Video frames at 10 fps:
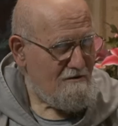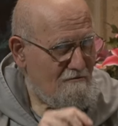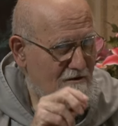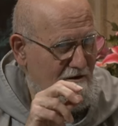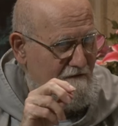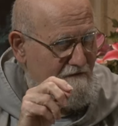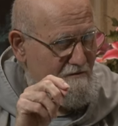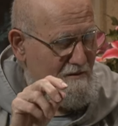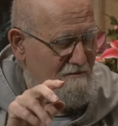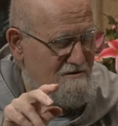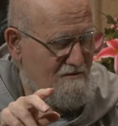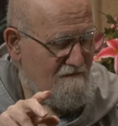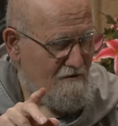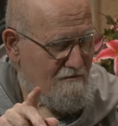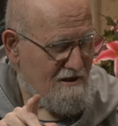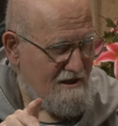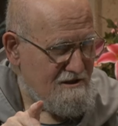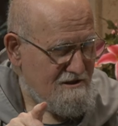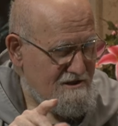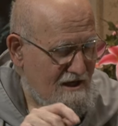we only a few moments before right. we end
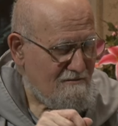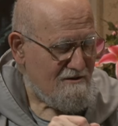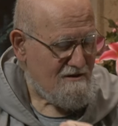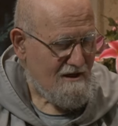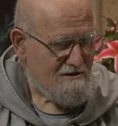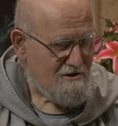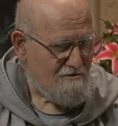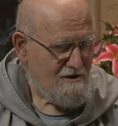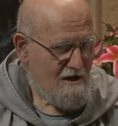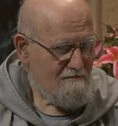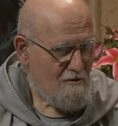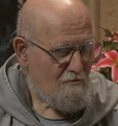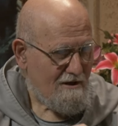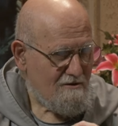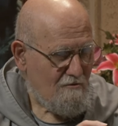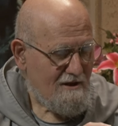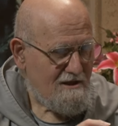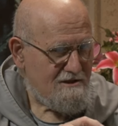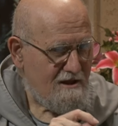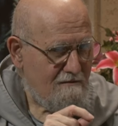this segment, uh, Joan. But what, what
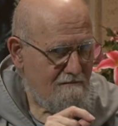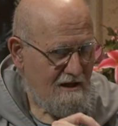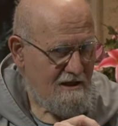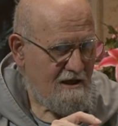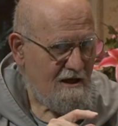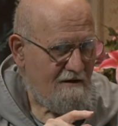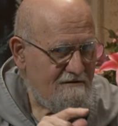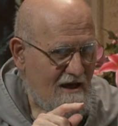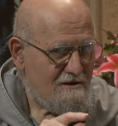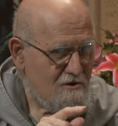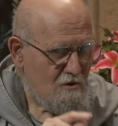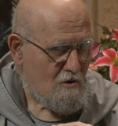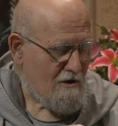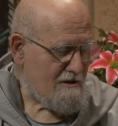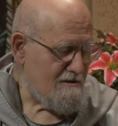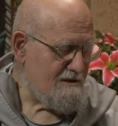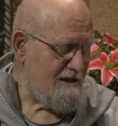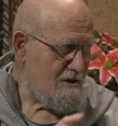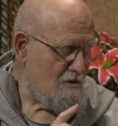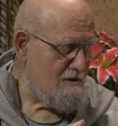is the meaning of that door,
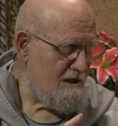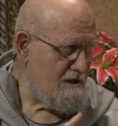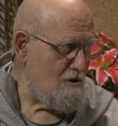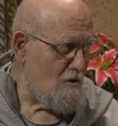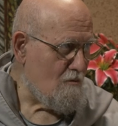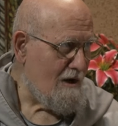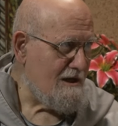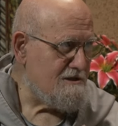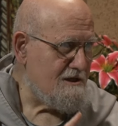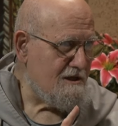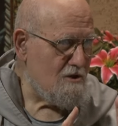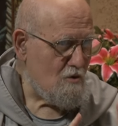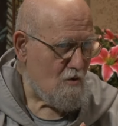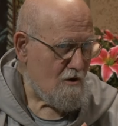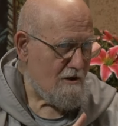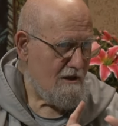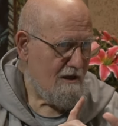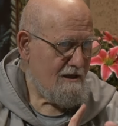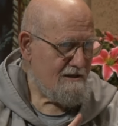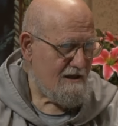that holy door? Why is it a door
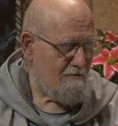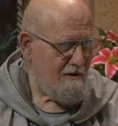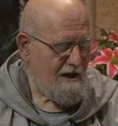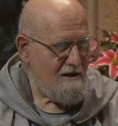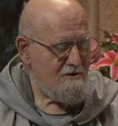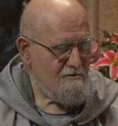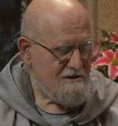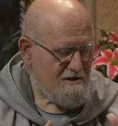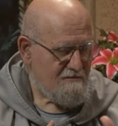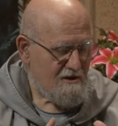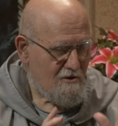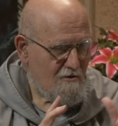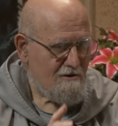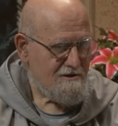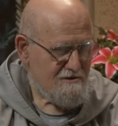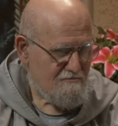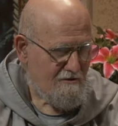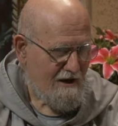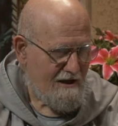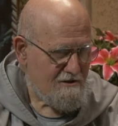that we enter? Is it because
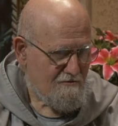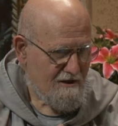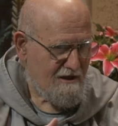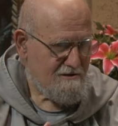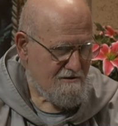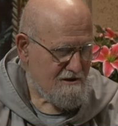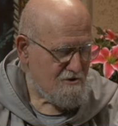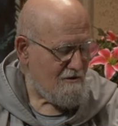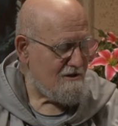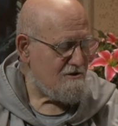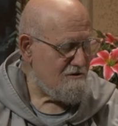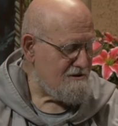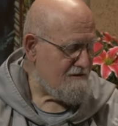we're entering into the treasures